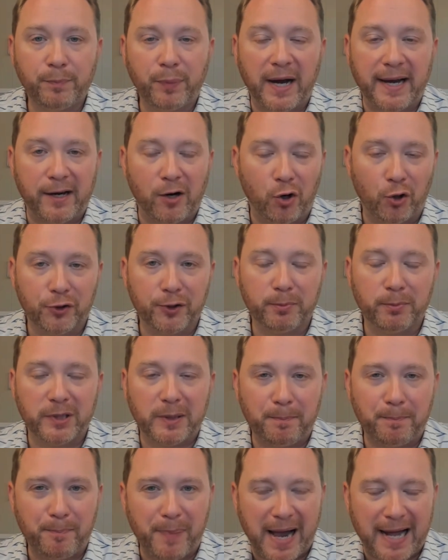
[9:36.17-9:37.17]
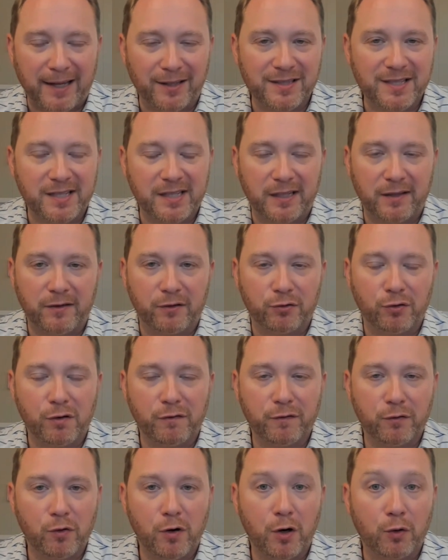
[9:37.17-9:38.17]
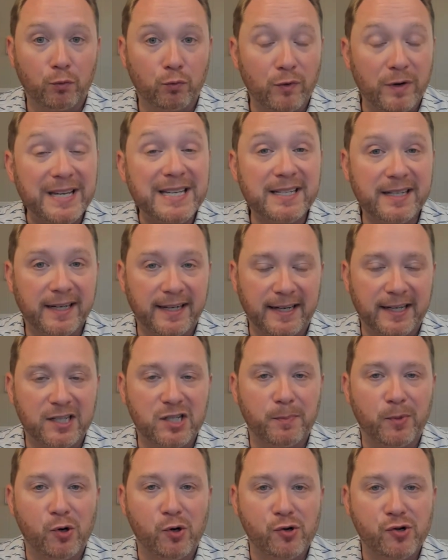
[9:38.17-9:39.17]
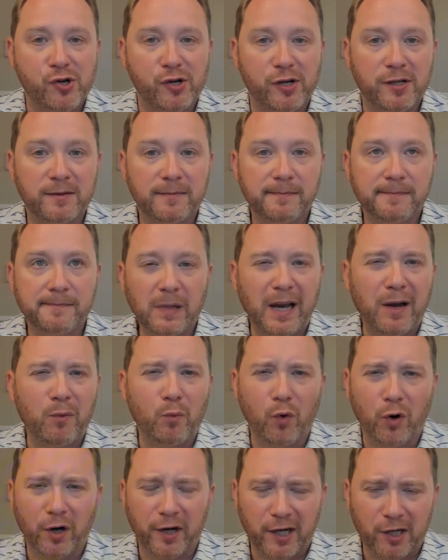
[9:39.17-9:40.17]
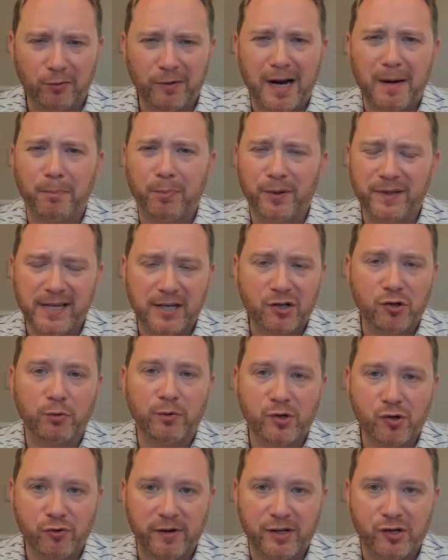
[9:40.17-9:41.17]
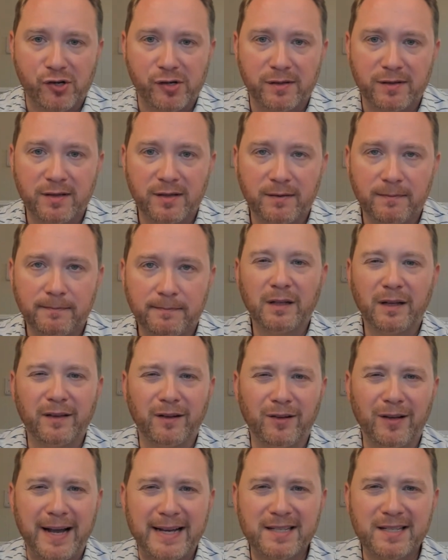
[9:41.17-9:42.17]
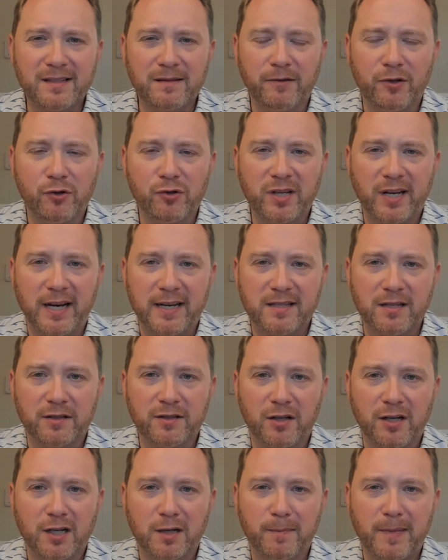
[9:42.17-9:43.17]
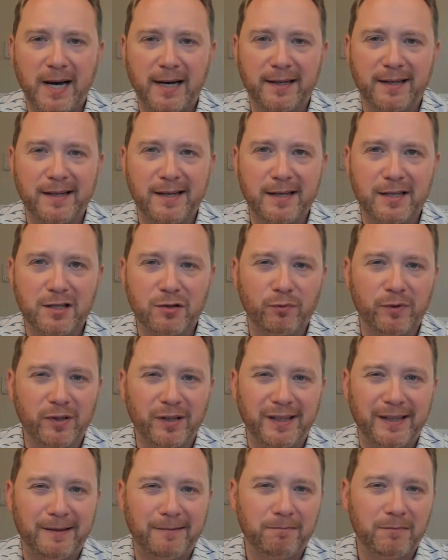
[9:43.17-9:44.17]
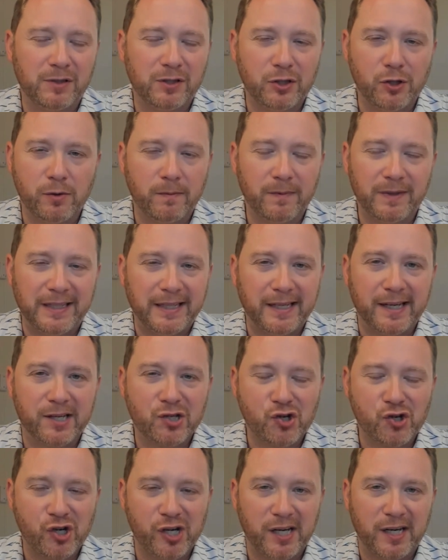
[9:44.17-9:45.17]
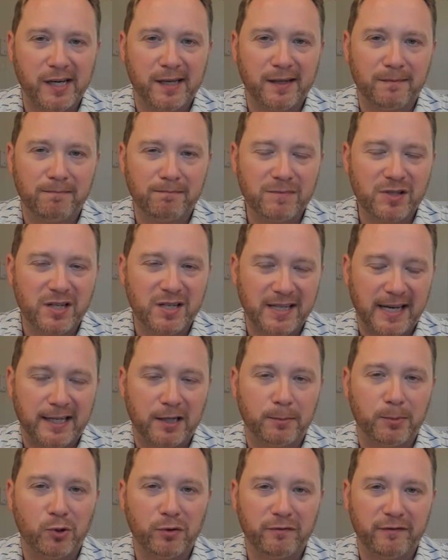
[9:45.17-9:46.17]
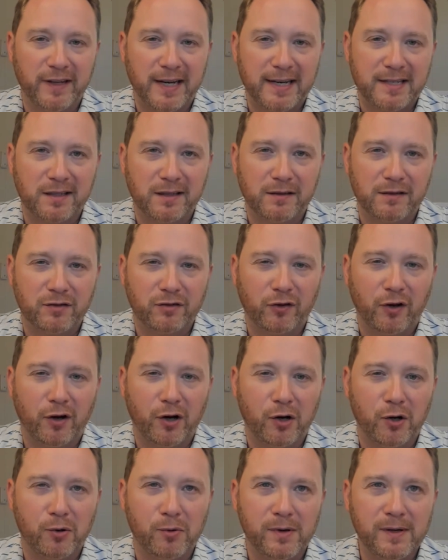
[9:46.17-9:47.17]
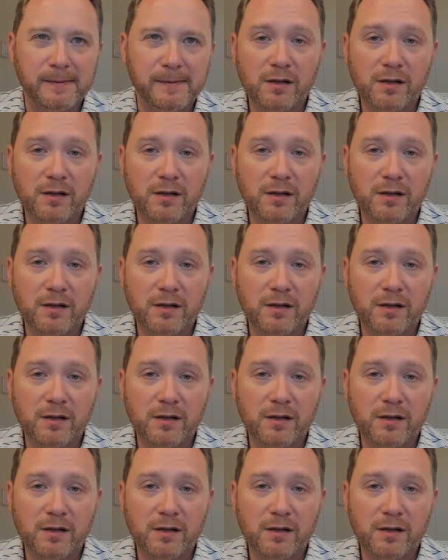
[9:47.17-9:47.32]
by ultimately balancing their overall risk exposure and working around potential restrictions. And the last use case I'll talk about is really ESG and sustainable investing. So